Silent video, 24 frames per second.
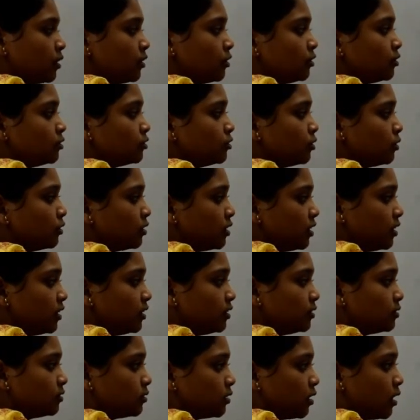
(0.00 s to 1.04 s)
So
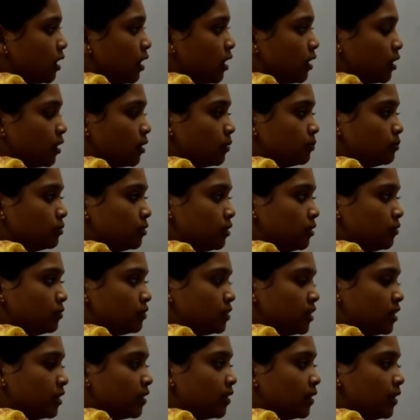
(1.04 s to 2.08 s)
these are observed
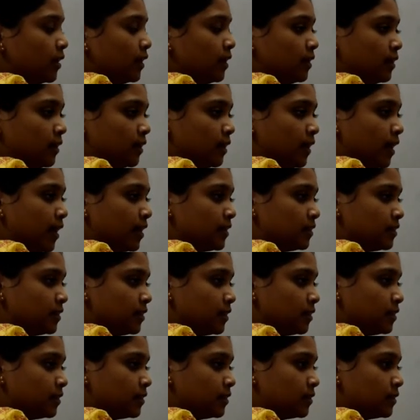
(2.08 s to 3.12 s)
generally in
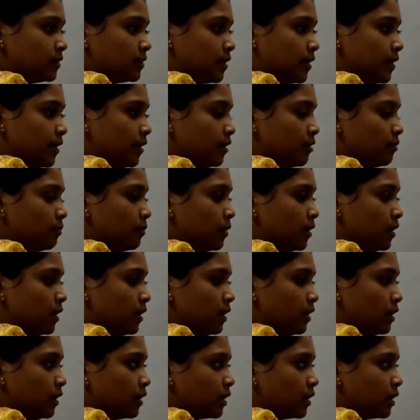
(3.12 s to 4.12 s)
grasses and many